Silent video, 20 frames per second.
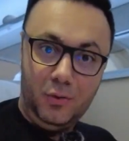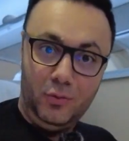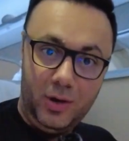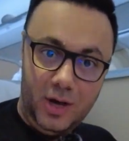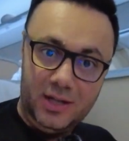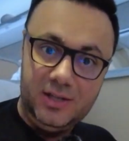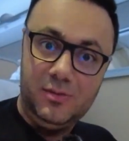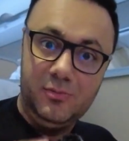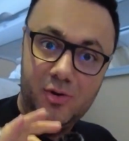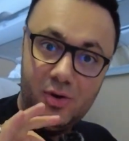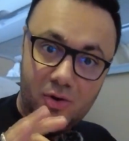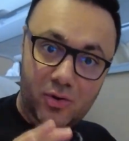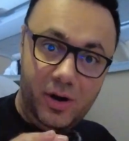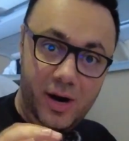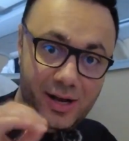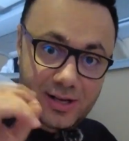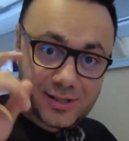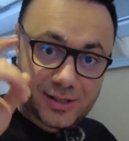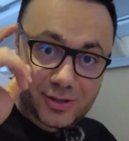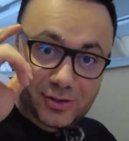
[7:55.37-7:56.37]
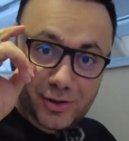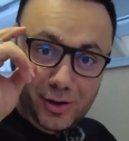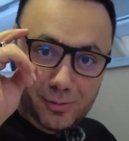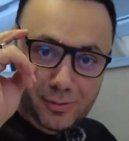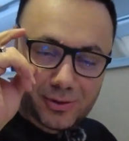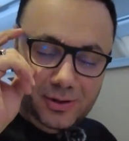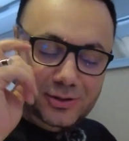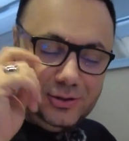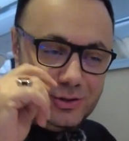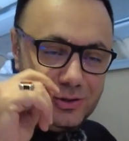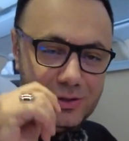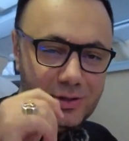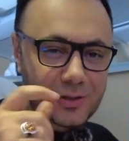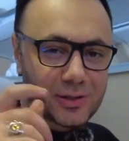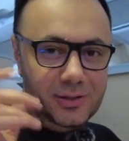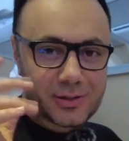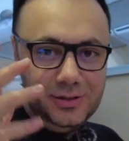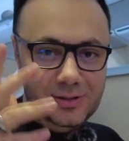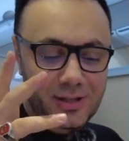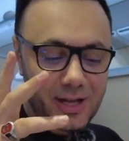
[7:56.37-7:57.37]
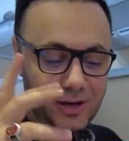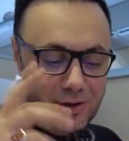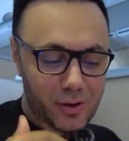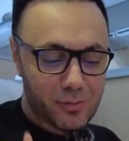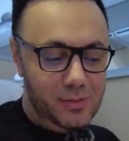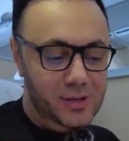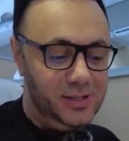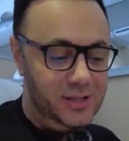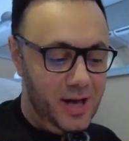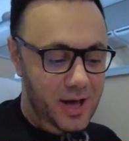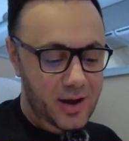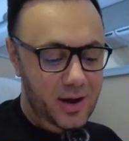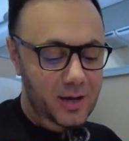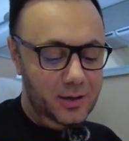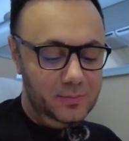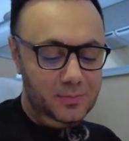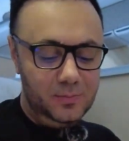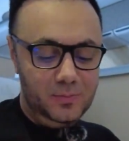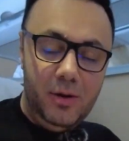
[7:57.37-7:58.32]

We had some crazy turbulence too that you missed out on.